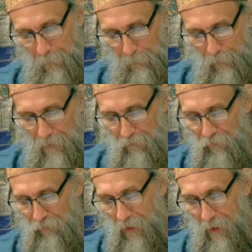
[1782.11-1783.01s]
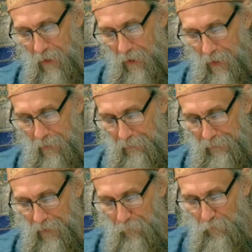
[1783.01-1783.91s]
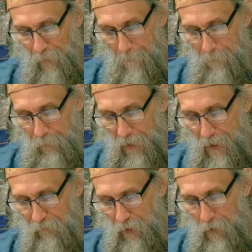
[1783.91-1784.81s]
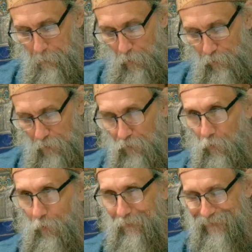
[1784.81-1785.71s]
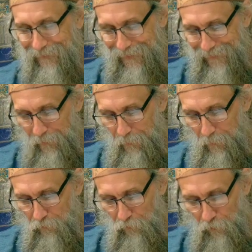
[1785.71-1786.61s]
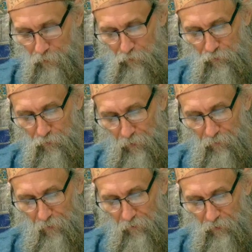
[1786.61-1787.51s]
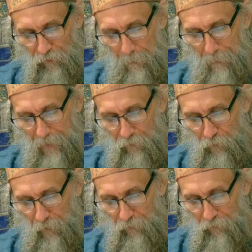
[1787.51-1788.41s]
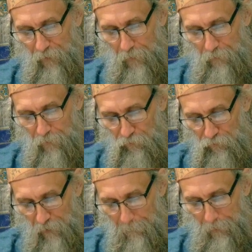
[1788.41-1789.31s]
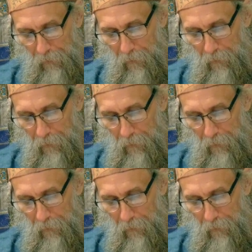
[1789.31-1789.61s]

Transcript: People have this uh, gift. They have the ability to steer the church just as a shipmaster can steer the ship.